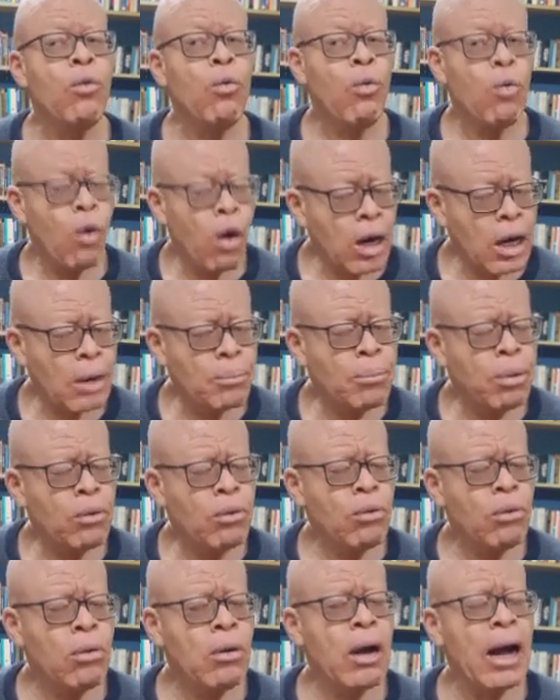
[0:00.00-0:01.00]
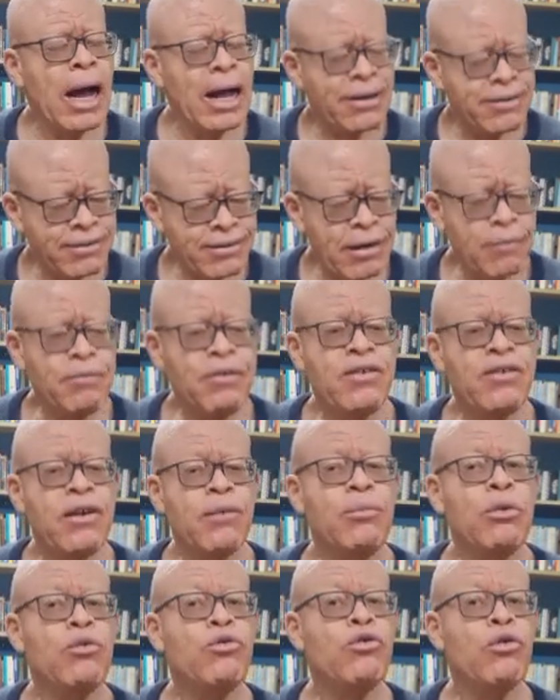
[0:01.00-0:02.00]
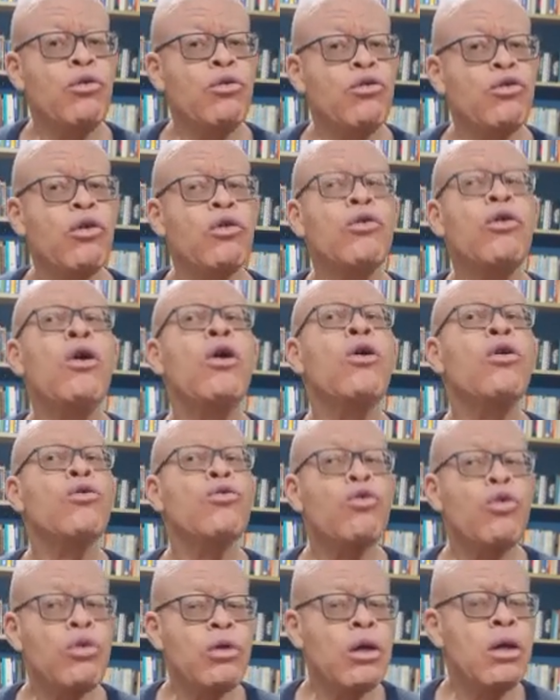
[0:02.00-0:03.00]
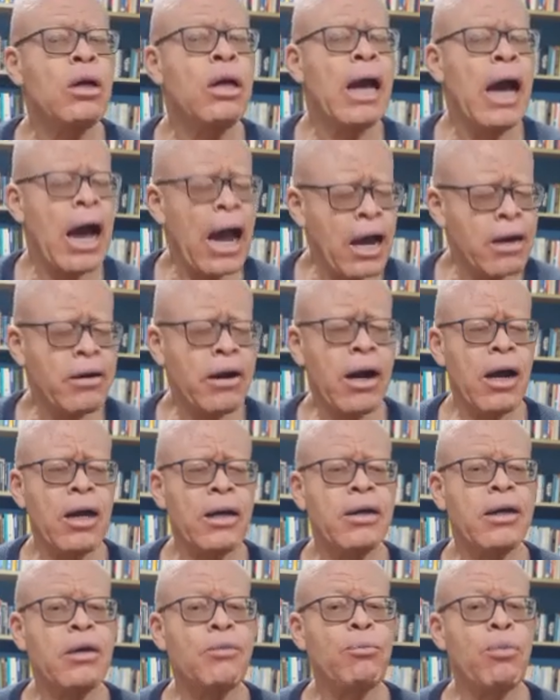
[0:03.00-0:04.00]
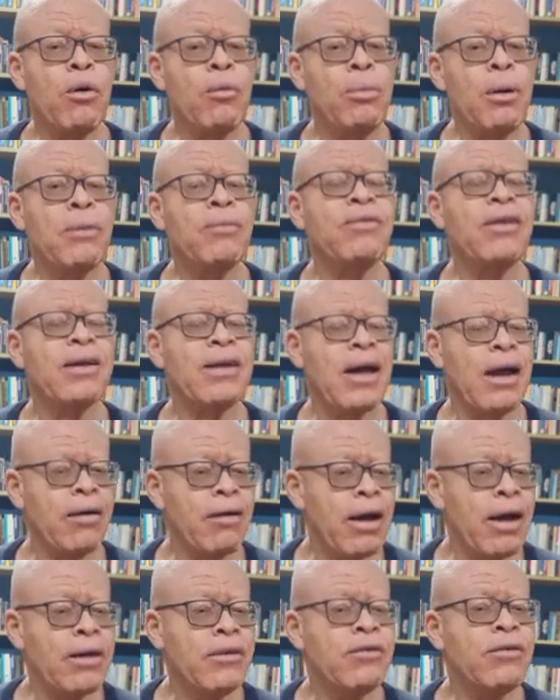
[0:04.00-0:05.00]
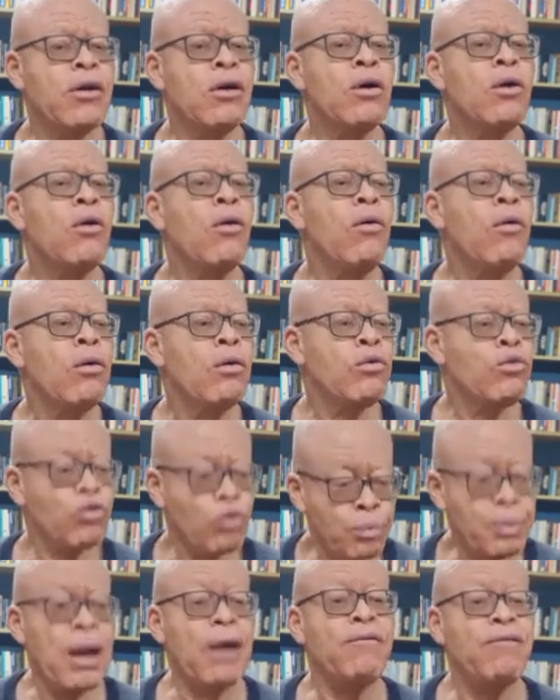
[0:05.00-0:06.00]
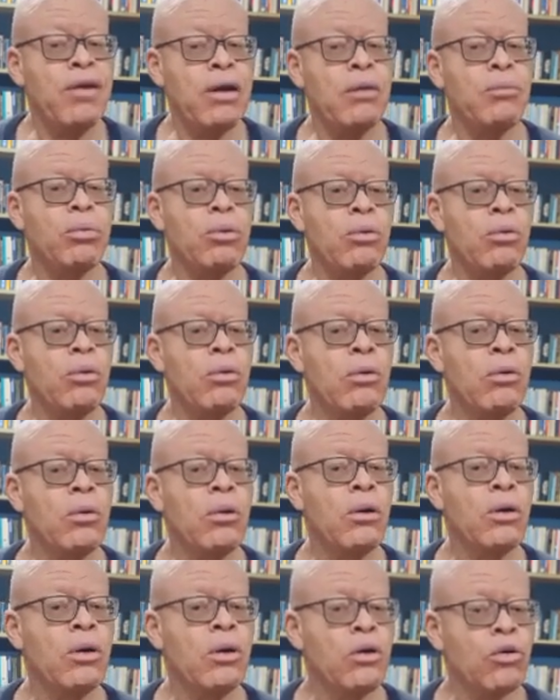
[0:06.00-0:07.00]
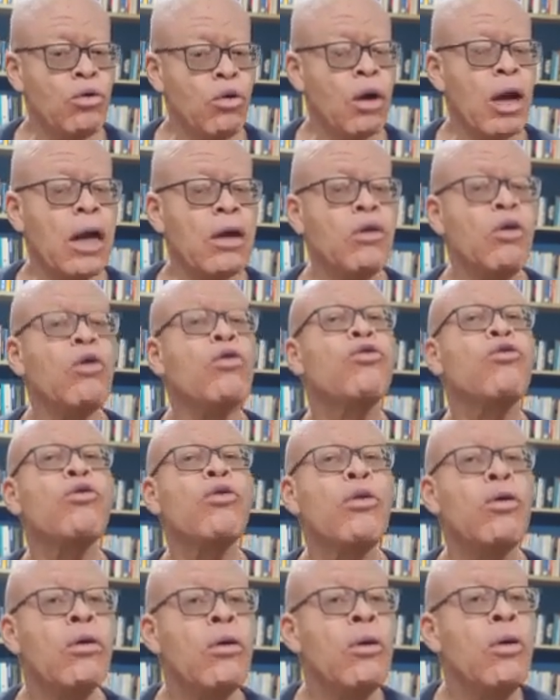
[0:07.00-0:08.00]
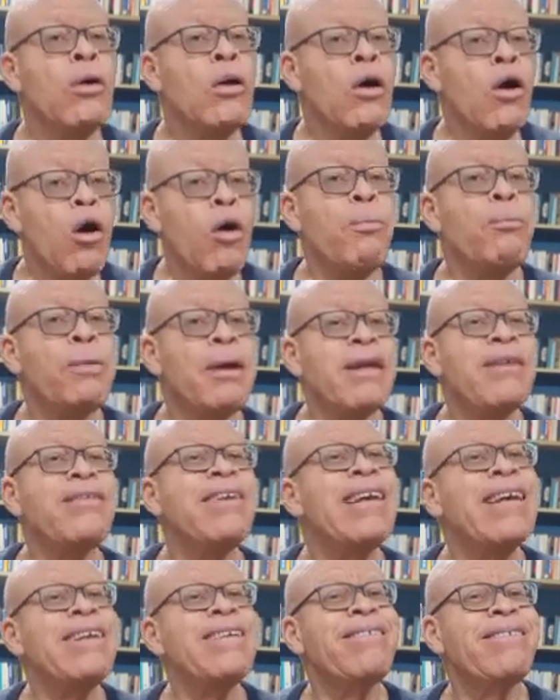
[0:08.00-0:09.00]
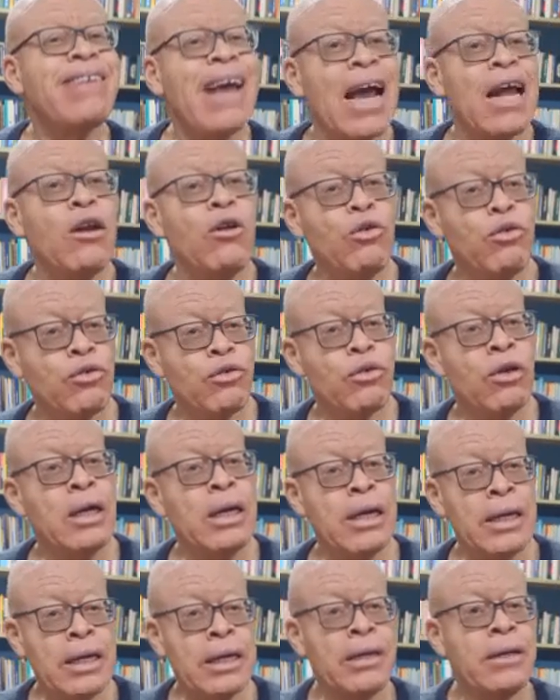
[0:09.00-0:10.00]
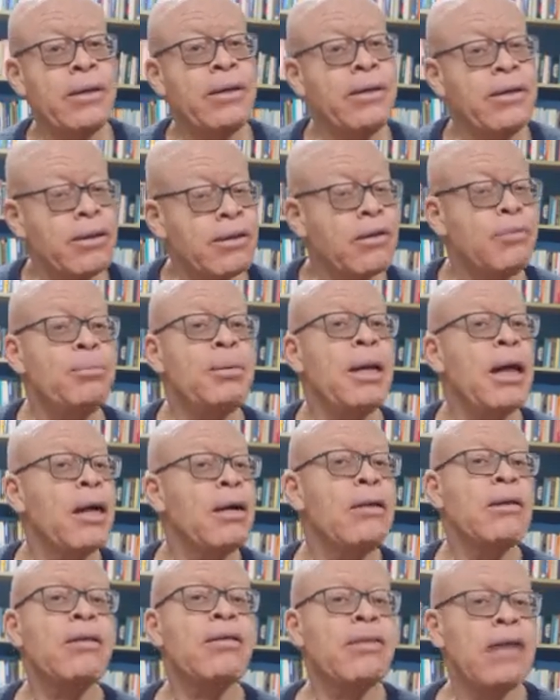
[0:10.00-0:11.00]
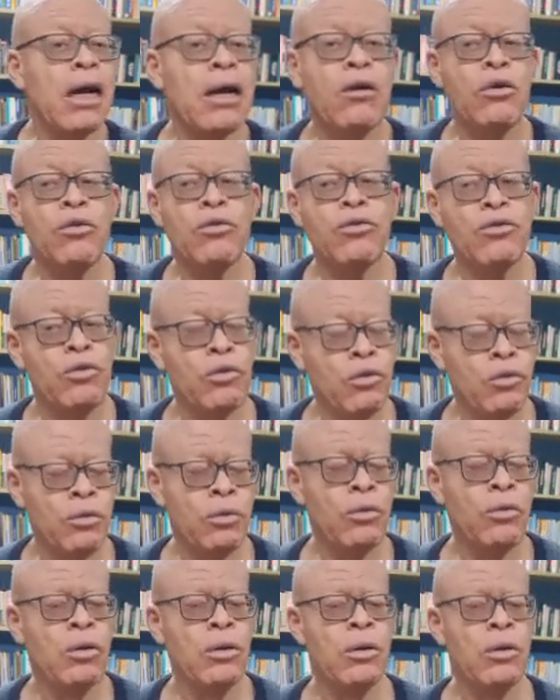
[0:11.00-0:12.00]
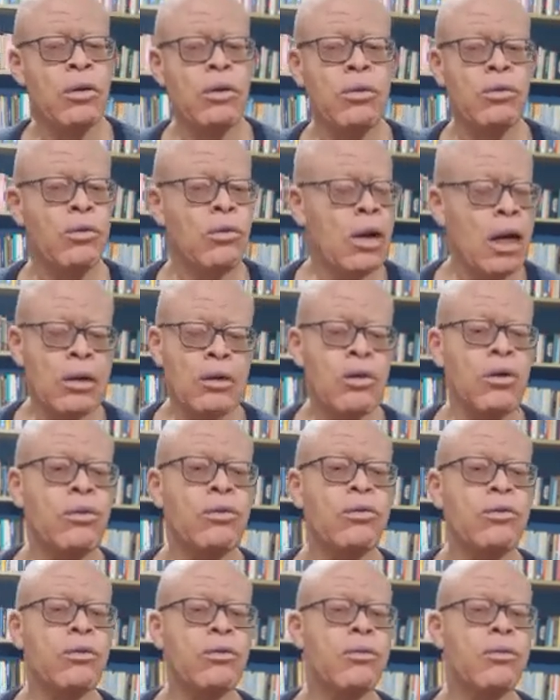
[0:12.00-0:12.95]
workable, and serviceable solution to the hydra problems that arise to be available. You cannot operate in silos, in disciplinary silos. No, you cannot.